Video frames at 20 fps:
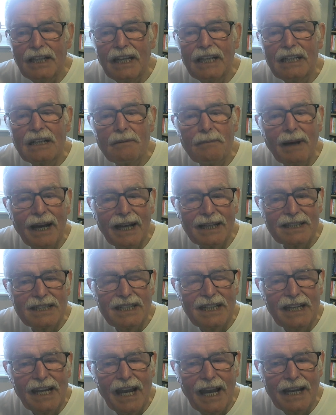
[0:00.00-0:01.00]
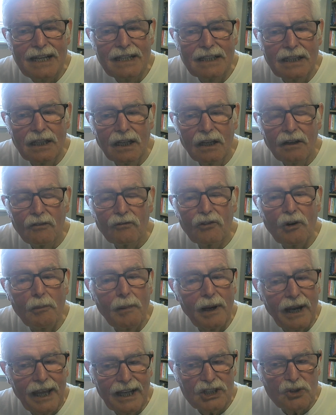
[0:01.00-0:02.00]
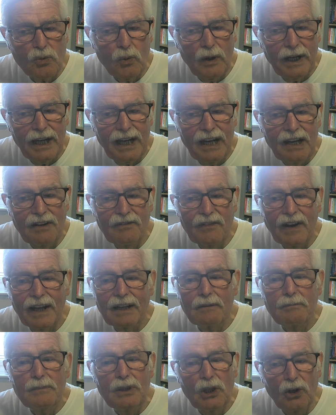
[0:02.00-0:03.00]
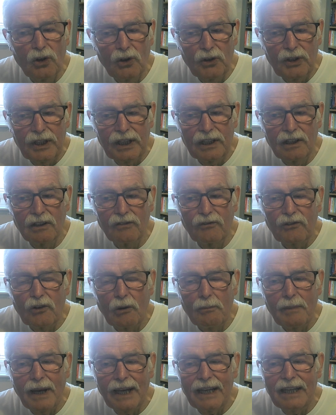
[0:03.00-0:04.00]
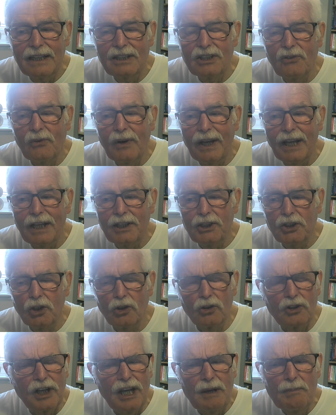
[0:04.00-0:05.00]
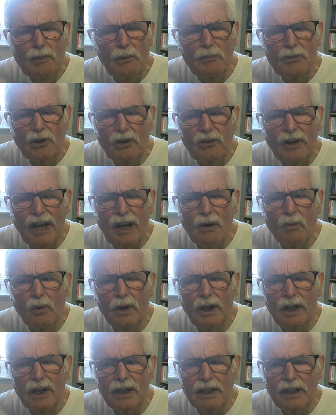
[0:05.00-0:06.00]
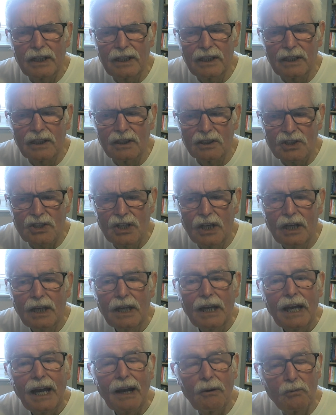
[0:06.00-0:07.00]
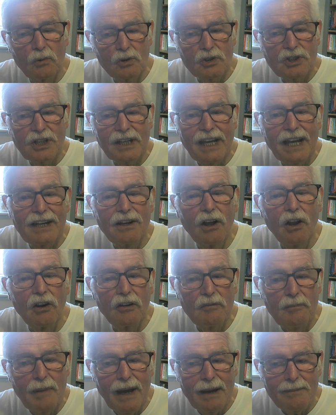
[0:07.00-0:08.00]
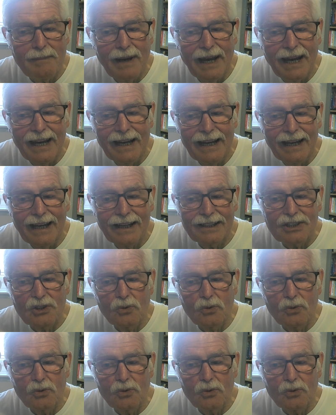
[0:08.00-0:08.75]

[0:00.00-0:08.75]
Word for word: Nina Martien from Electwave and Muriel from My Indie Radio. Keep up the great work, girls. And once again, all of my Maha